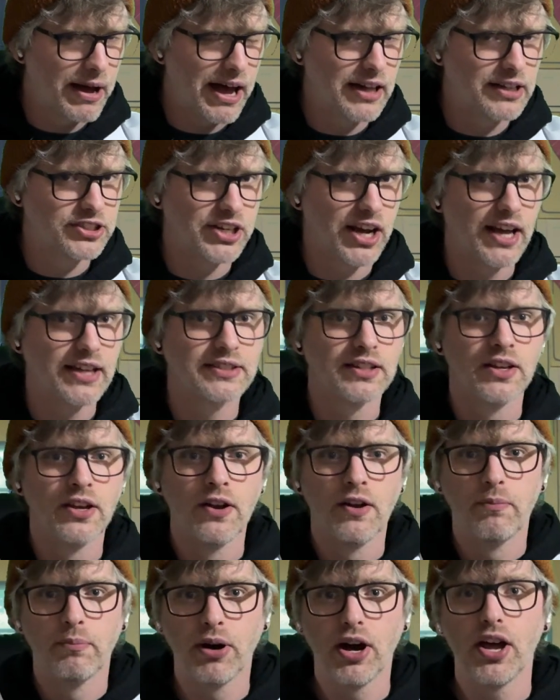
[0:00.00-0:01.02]
I apologize.
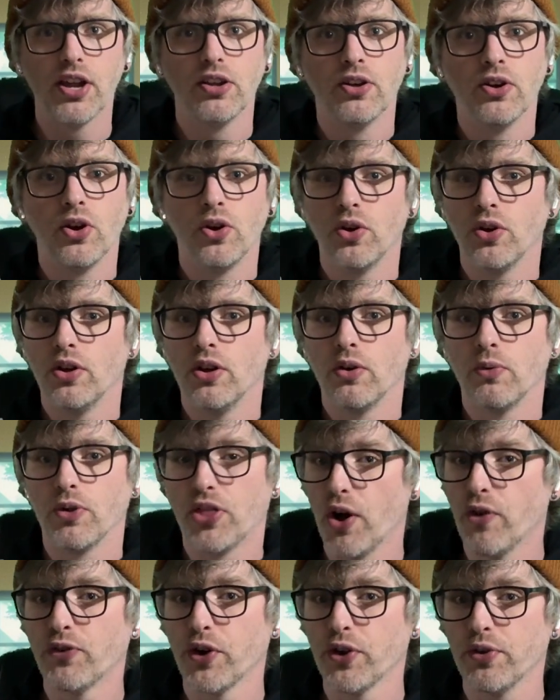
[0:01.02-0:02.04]
But
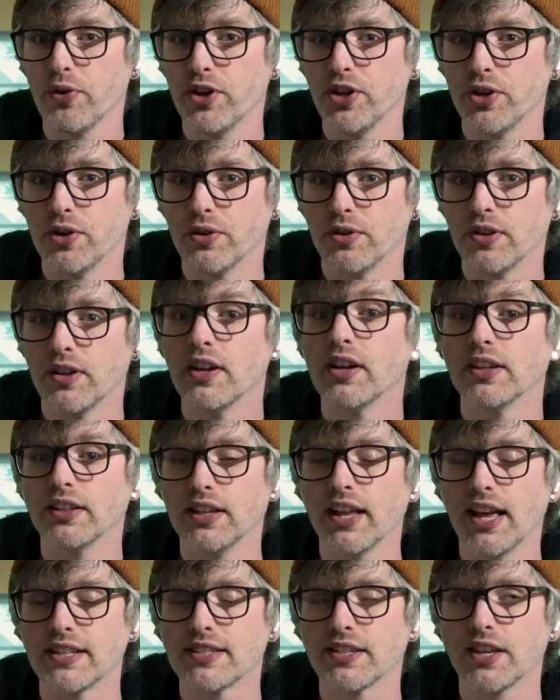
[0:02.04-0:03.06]
without further ado,
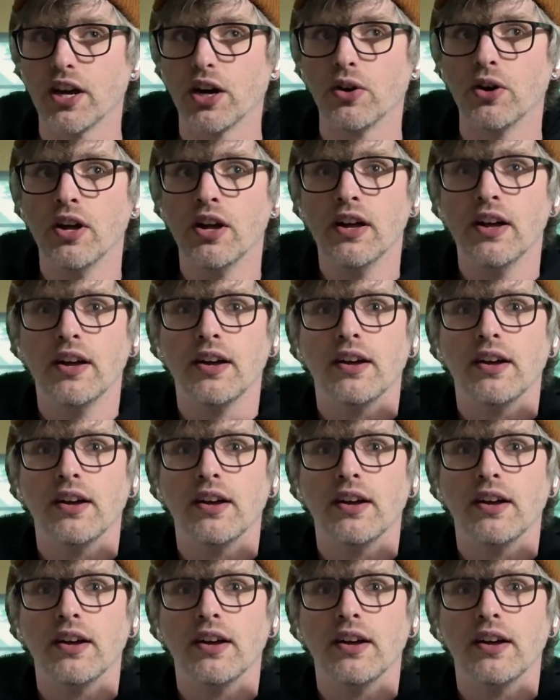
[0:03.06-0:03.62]
let's go.